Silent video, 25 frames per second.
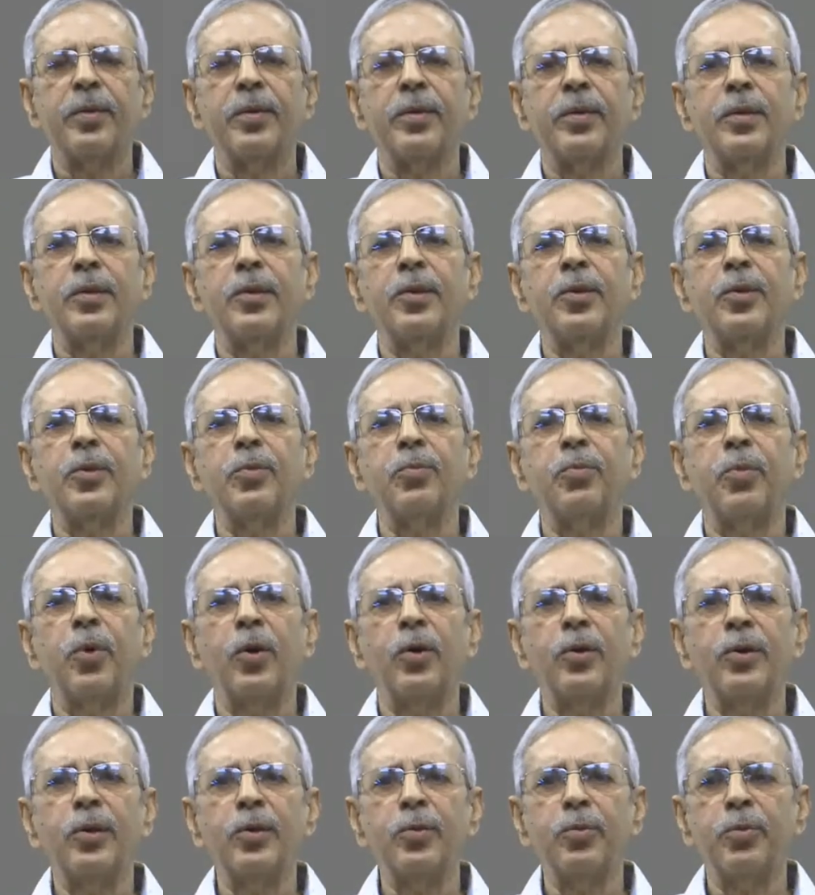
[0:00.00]
it is
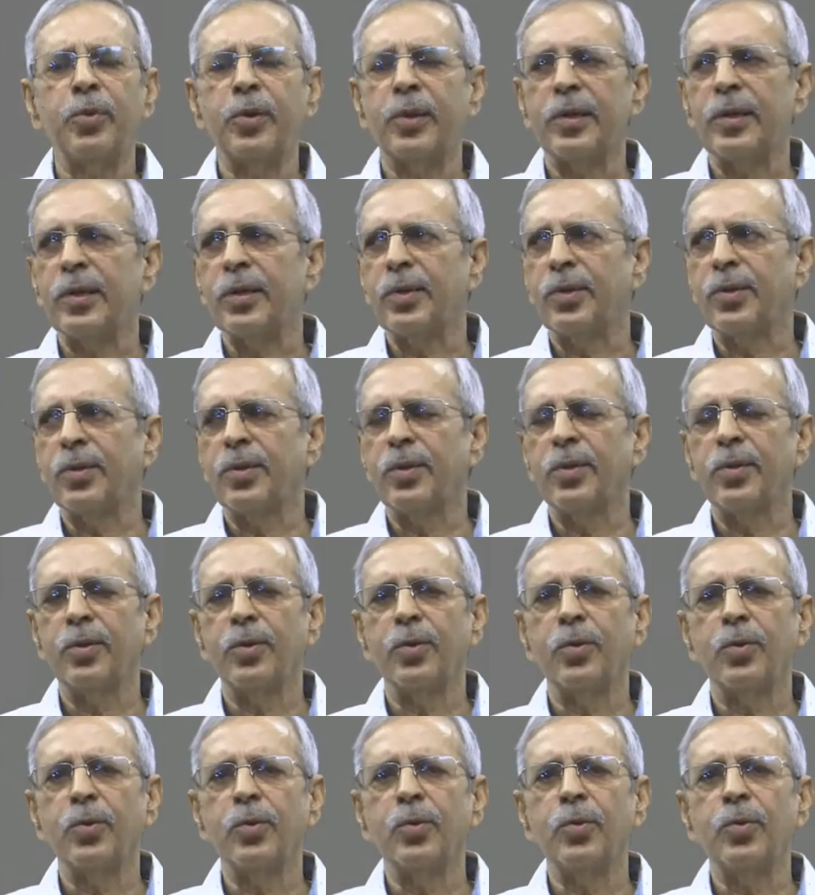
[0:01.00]
important for us
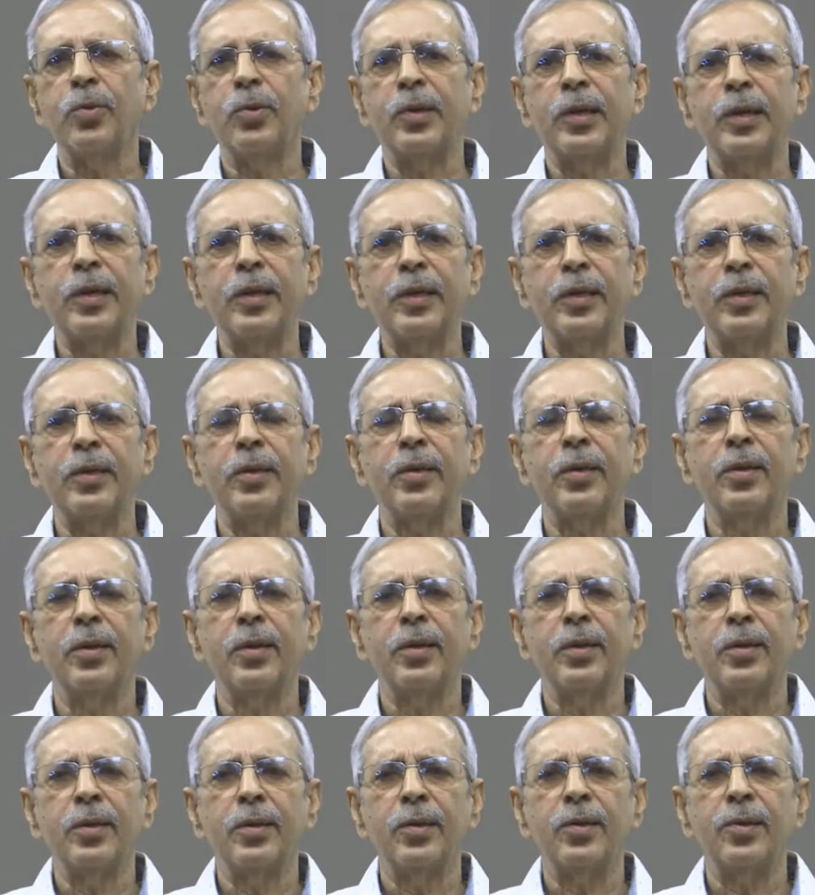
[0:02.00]
to gain
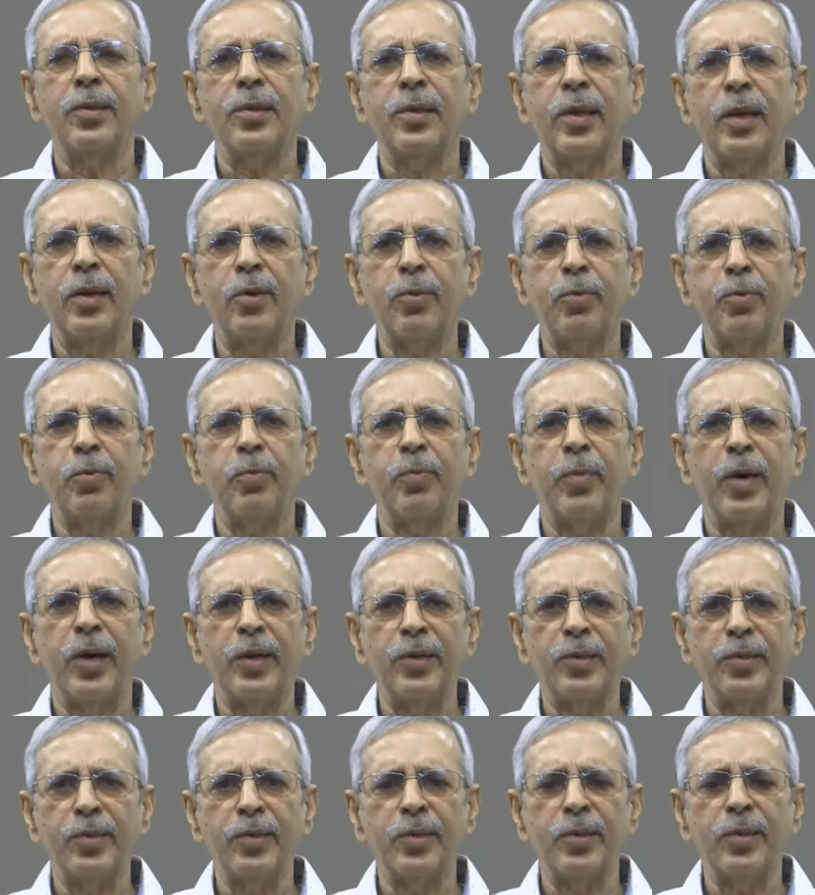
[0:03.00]
self
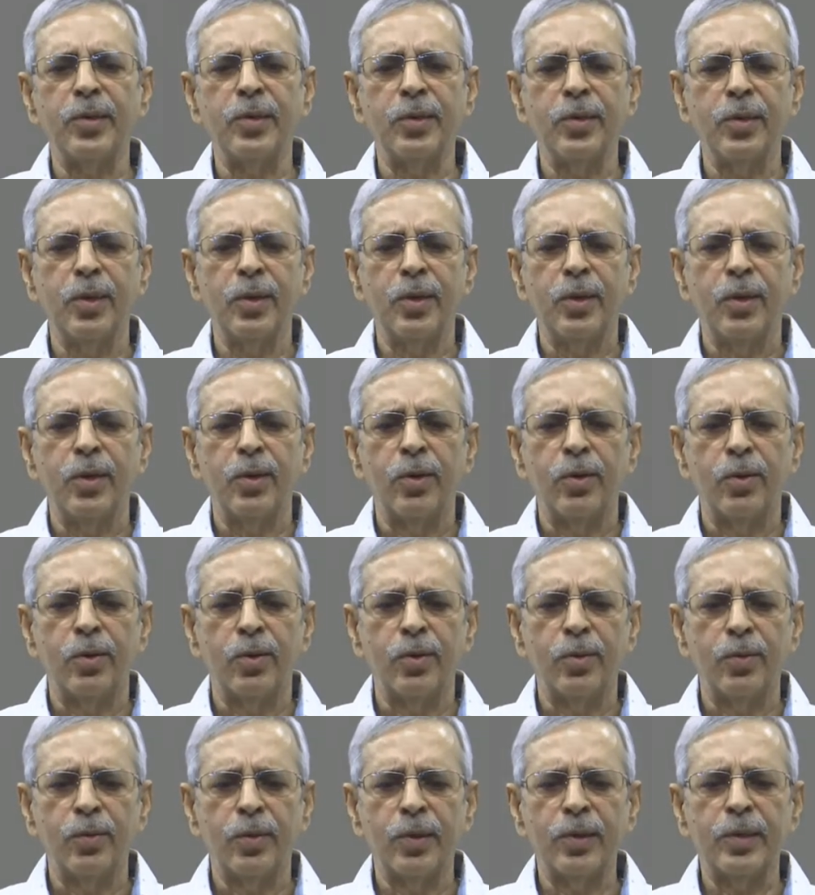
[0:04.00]
mastery
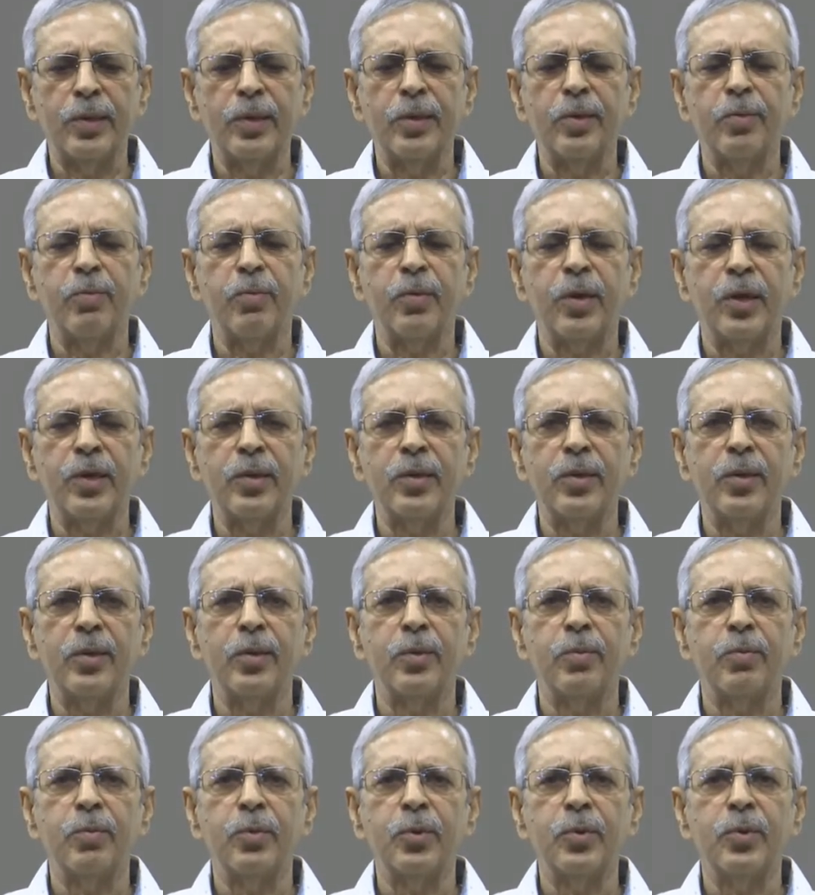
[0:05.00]
over the man,
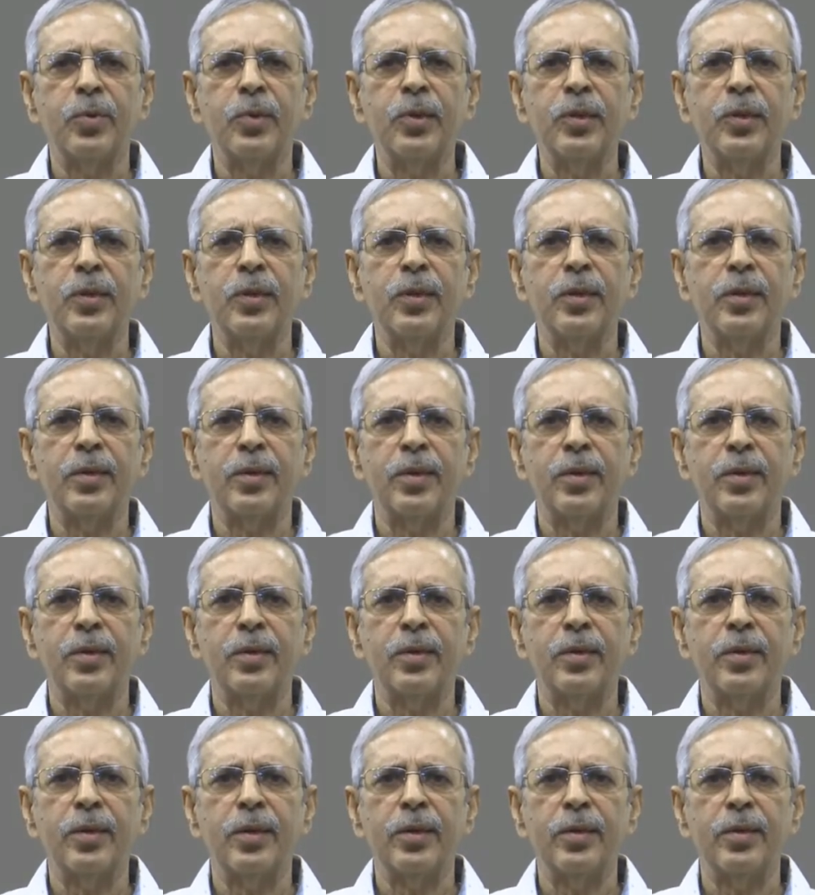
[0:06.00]
buddhi and
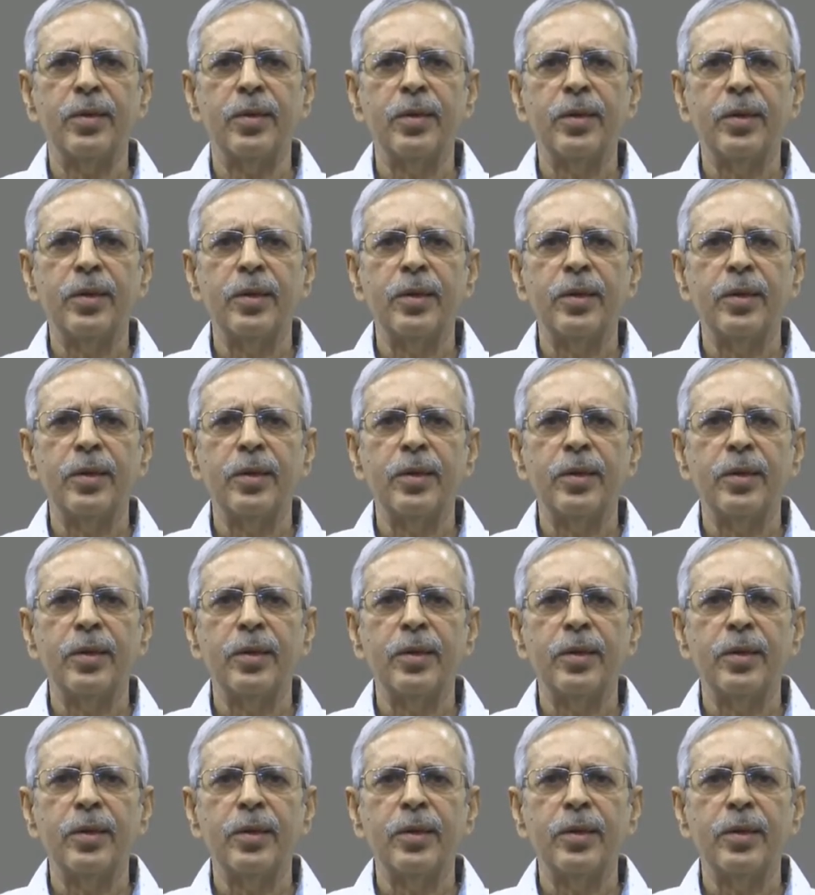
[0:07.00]
ahankar.